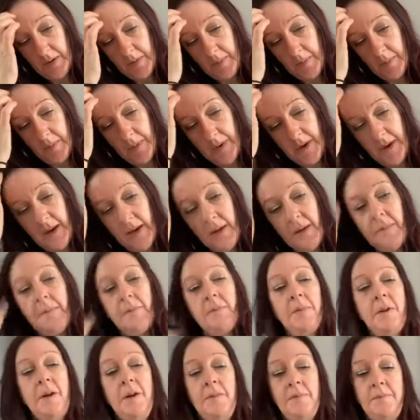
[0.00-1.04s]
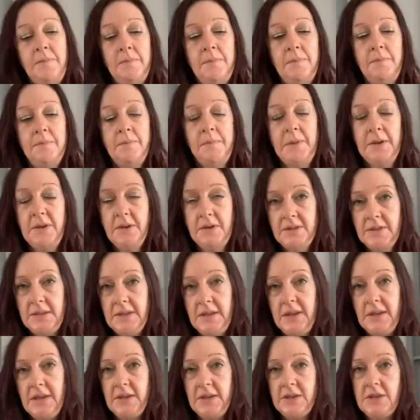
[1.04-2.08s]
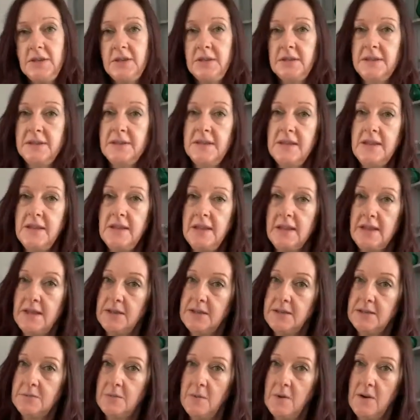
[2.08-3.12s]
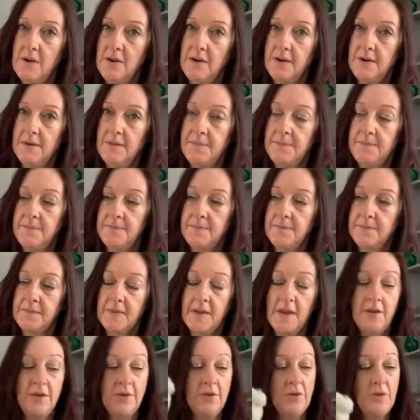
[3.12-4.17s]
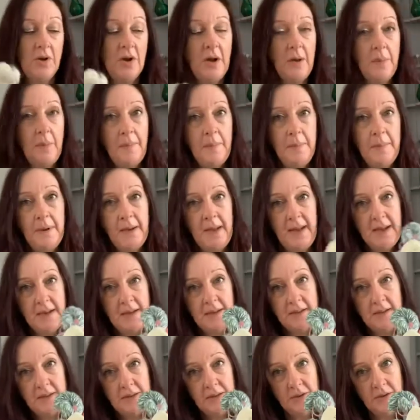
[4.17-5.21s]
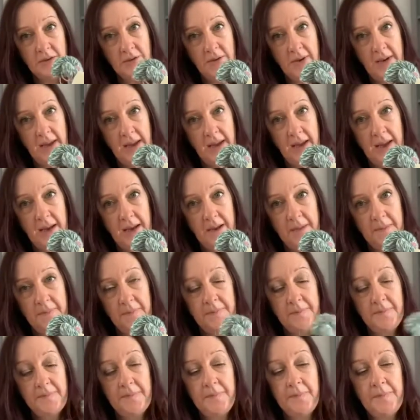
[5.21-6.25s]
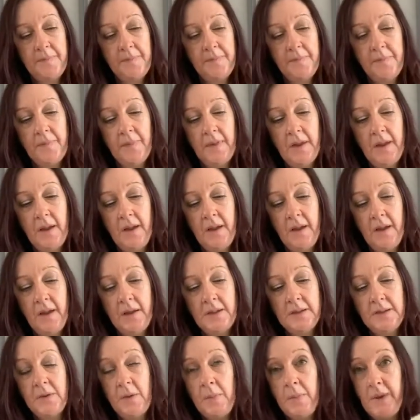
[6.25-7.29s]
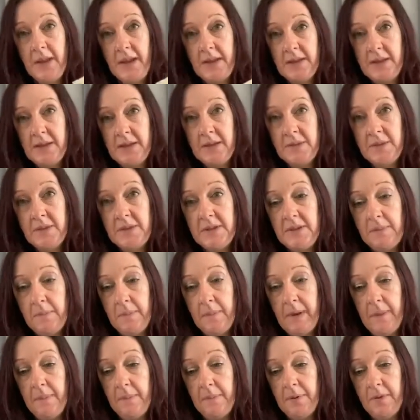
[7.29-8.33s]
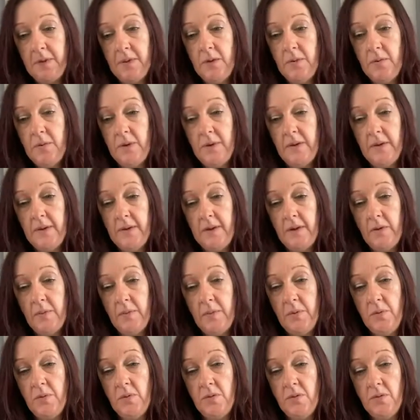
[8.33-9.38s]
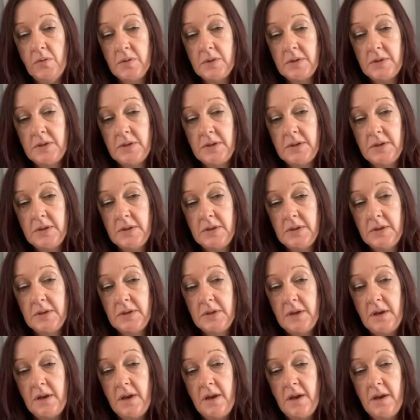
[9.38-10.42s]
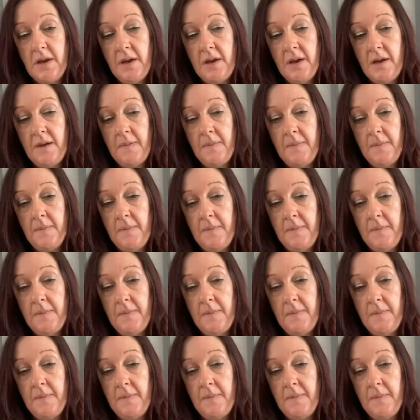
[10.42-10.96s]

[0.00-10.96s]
but I, I because of the itchiness in this one I thought I'll blend the green so I blended it with some bamboo that I bought um,